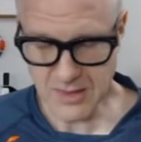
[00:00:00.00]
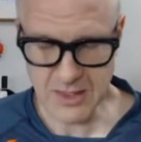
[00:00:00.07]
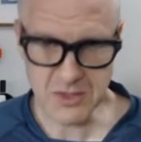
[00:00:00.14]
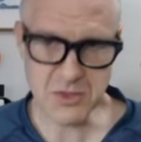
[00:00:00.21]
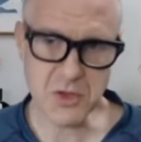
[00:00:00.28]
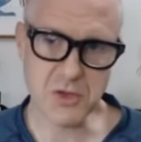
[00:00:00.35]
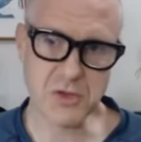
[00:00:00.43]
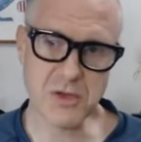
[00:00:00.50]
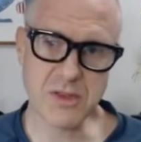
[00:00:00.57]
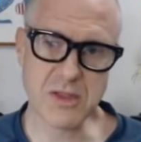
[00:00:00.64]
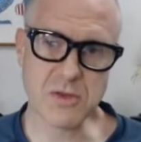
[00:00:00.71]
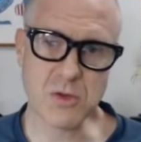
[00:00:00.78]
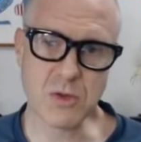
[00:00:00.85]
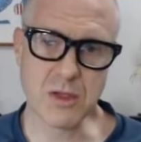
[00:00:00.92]
In Tokyo,
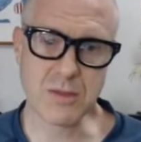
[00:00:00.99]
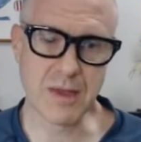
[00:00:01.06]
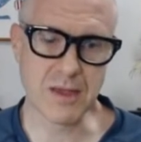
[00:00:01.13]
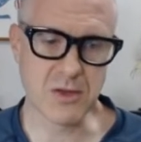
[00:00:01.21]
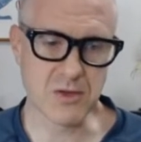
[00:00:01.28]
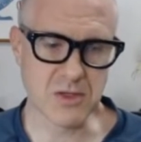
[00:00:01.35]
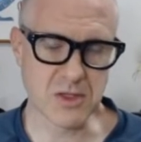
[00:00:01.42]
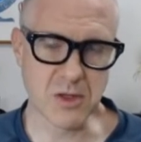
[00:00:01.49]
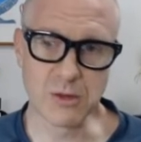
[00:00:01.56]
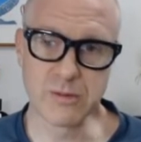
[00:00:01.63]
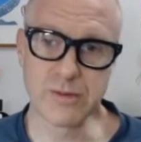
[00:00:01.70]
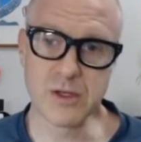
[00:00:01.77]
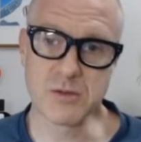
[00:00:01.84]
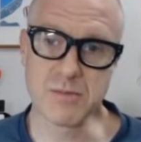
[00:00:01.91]
they're talking about using the
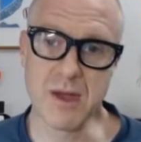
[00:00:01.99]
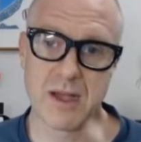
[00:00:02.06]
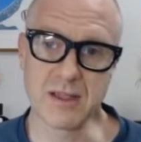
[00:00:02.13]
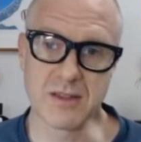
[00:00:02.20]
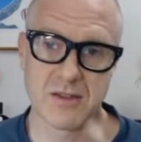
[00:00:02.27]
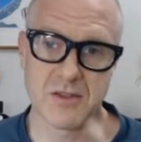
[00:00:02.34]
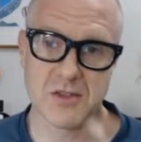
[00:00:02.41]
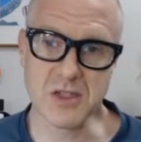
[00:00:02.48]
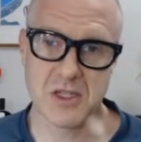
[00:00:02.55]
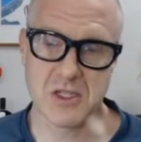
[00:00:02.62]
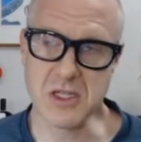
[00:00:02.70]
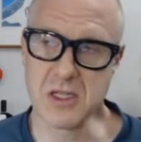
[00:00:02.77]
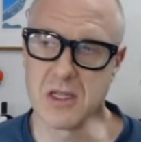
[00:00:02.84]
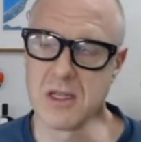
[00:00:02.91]
old fish market in
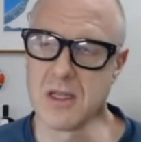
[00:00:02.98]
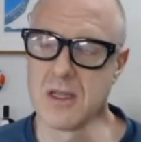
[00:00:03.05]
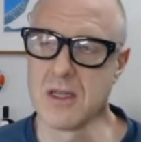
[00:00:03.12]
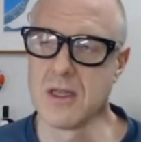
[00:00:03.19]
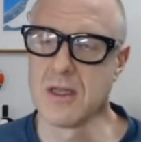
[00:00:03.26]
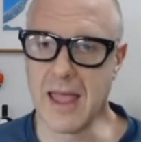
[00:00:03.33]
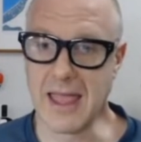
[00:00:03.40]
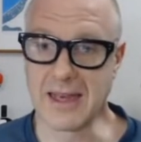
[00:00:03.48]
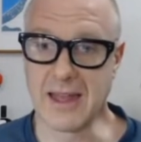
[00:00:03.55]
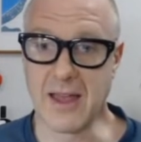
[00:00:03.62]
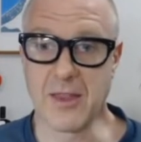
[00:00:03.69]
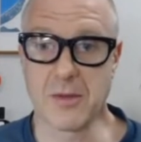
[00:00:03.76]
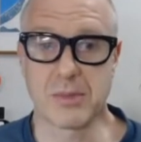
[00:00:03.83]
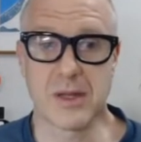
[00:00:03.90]
Tsukiji and
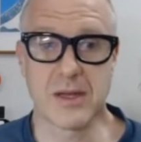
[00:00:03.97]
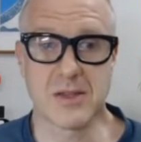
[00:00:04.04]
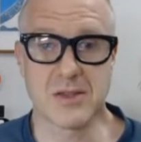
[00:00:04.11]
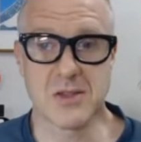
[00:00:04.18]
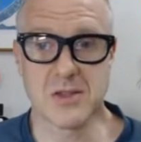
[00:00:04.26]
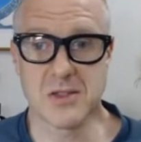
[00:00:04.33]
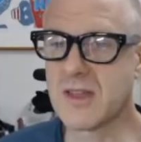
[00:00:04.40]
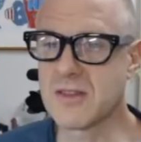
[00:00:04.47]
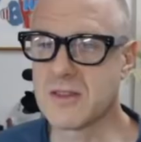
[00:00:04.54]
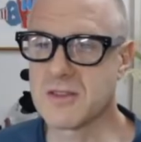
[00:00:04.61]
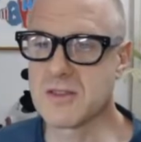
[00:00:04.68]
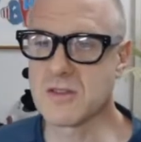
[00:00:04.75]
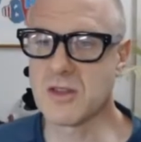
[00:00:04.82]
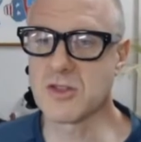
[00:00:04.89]
other places.
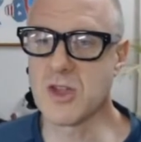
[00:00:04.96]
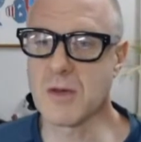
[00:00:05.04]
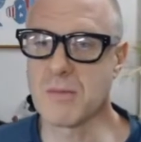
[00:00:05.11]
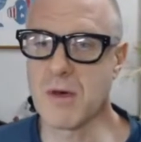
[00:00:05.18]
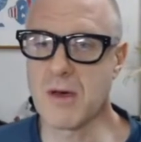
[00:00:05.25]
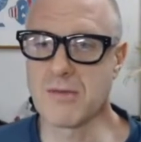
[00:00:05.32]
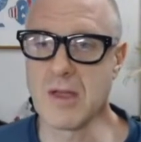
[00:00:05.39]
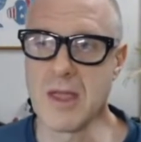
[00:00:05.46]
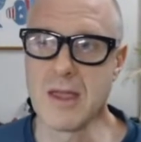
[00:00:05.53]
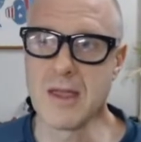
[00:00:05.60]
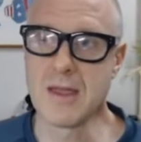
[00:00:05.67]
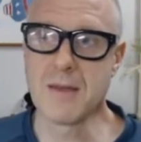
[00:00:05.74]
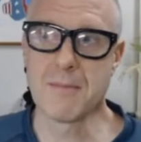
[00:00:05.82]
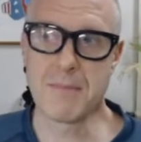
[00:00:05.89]
This is on top of
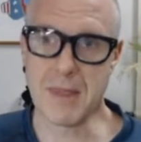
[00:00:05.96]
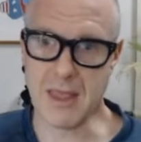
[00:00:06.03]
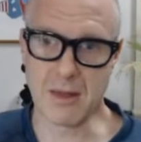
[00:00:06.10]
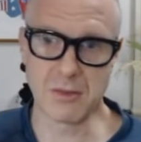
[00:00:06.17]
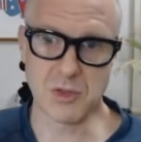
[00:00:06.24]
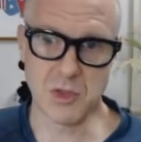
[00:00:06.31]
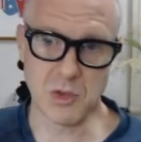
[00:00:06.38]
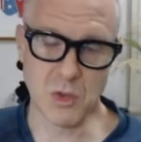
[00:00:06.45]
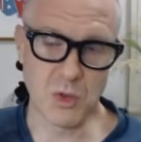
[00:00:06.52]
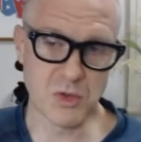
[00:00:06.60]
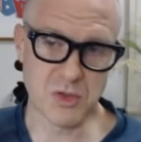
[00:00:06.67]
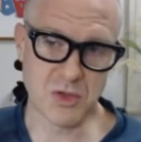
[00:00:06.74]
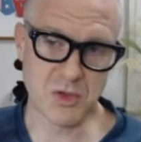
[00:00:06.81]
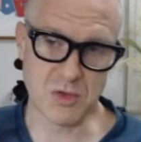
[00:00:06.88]
being able to
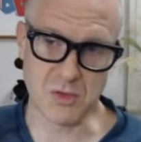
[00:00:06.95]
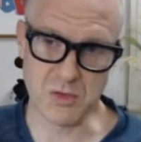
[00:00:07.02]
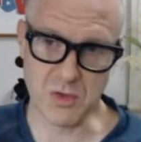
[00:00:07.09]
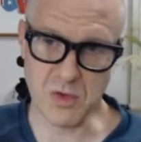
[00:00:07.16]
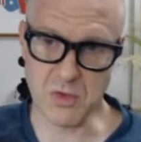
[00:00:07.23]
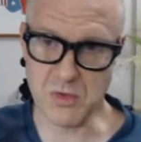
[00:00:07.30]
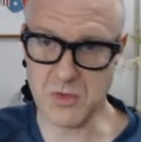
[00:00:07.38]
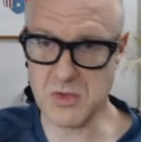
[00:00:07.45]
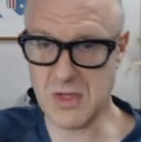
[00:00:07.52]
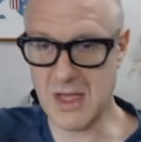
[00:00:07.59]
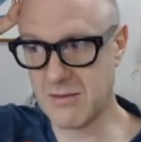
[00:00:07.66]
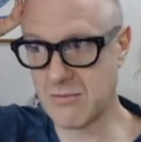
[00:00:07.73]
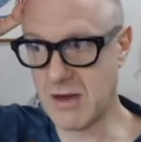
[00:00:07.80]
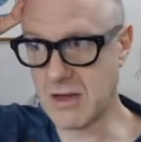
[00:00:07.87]
also use
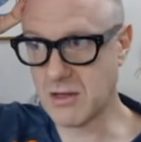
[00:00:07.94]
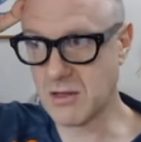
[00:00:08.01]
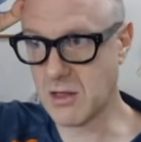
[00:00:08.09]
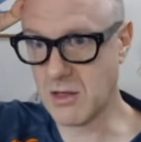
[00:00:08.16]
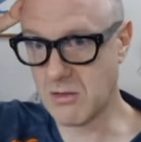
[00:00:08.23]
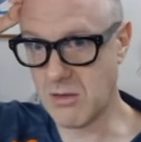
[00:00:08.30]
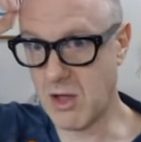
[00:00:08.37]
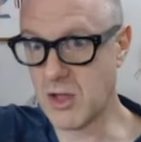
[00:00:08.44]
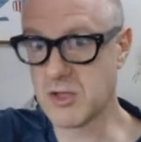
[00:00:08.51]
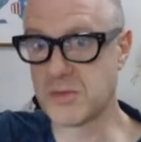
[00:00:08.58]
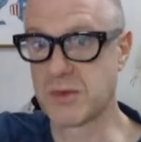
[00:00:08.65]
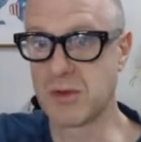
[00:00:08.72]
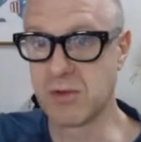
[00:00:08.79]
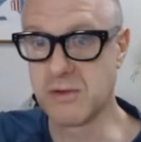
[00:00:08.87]
regular
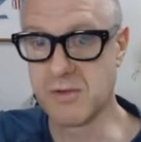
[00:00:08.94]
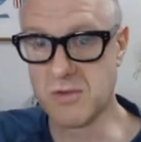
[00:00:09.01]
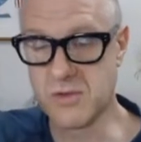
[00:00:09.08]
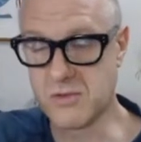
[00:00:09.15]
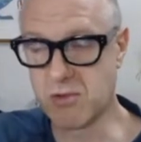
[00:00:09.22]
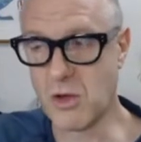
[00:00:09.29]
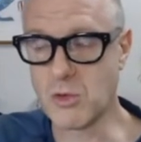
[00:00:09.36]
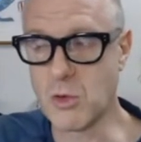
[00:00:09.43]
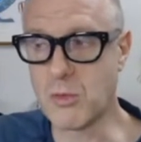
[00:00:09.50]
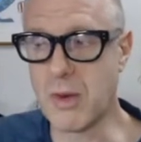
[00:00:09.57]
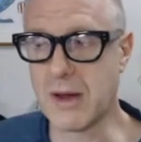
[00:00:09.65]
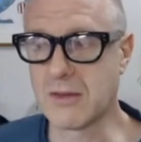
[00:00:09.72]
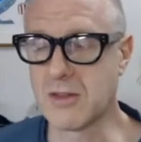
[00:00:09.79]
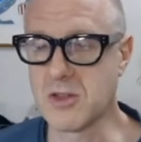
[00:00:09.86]
hospitals, local
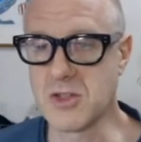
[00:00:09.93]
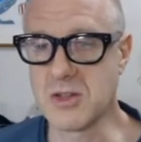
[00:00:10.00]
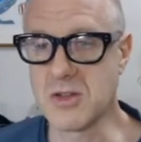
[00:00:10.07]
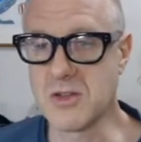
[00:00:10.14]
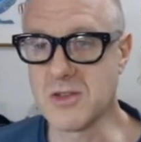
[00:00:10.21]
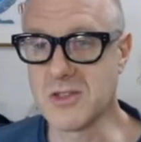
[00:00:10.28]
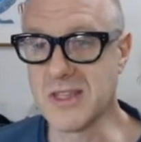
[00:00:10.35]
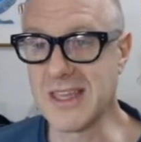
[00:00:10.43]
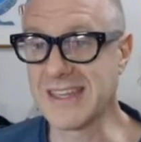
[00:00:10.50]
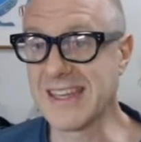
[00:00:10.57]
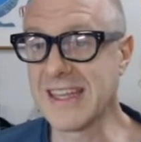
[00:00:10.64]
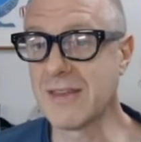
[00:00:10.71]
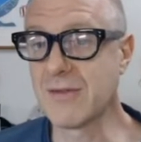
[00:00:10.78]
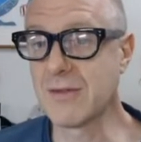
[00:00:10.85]
practitioners, and
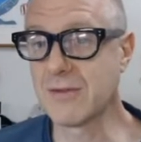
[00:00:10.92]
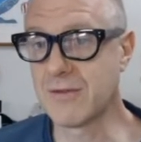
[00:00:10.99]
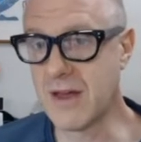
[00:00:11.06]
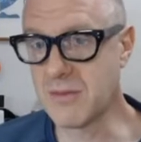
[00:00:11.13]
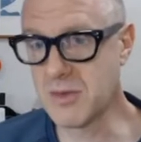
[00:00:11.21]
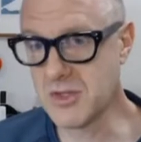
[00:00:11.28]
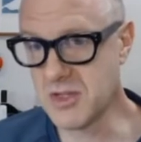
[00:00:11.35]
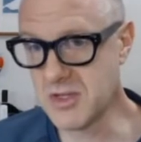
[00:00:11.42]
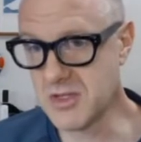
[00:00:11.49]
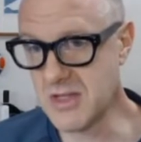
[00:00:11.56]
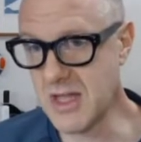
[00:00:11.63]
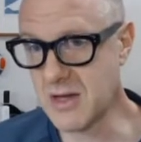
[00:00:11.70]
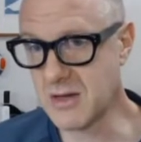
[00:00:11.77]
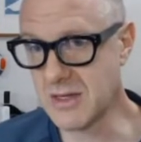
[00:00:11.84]
even pharmacists
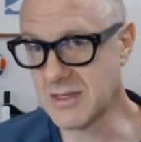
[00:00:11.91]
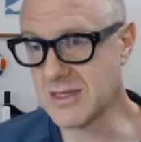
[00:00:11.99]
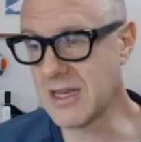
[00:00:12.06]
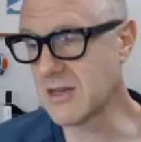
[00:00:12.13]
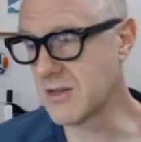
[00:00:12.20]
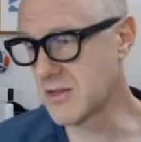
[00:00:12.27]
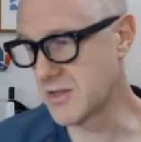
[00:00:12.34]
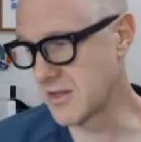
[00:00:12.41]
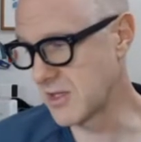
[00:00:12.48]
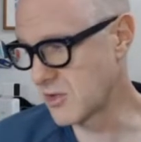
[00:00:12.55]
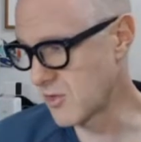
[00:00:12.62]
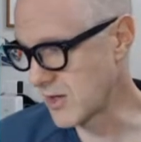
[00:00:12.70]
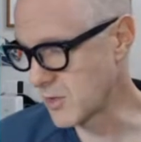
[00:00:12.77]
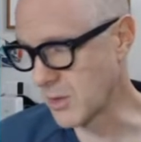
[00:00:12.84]
now and dentists. So they're
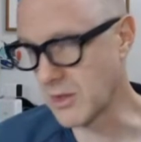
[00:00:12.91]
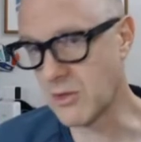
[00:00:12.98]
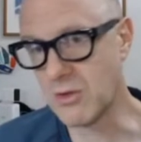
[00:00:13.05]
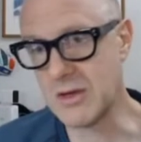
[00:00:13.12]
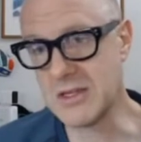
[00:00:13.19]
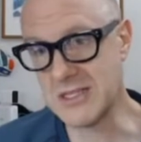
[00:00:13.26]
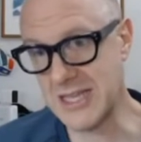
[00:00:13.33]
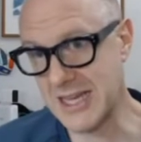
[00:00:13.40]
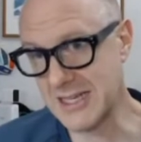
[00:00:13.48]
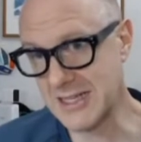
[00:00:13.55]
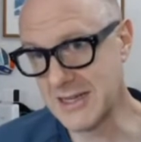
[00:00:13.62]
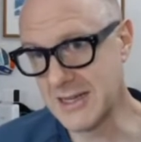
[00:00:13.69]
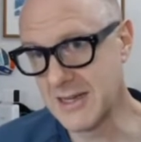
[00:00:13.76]
trying to increase that.